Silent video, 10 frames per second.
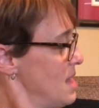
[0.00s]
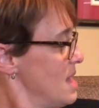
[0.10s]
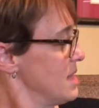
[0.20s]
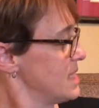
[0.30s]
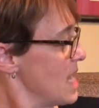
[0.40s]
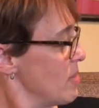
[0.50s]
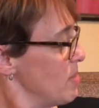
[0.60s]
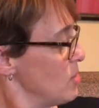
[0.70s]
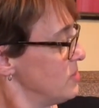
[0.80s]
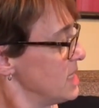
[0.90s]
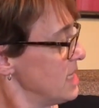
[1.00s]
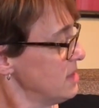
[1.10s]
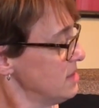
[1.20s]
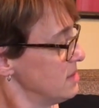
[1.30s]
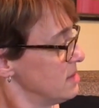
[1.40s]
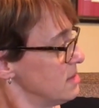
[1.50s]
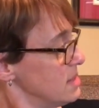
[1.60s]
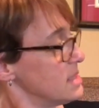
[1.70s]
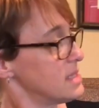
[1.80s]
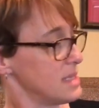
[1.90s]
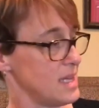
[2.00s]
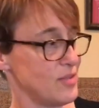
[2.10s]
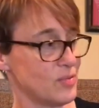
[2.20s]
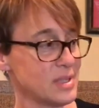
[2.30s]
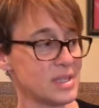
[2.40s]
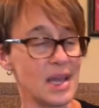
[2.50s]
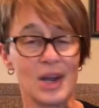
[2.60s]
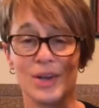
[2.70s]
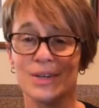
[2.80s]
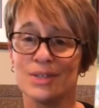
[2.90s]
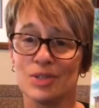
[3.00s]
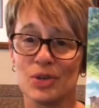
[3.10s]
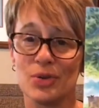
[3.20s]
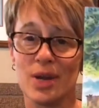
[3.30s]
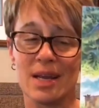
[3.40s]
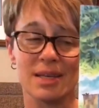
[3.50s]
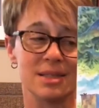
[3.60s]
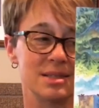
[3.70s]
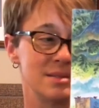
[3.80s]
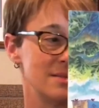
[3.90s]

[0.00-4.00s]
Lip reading: The day we moved in, Steve was there to greet us.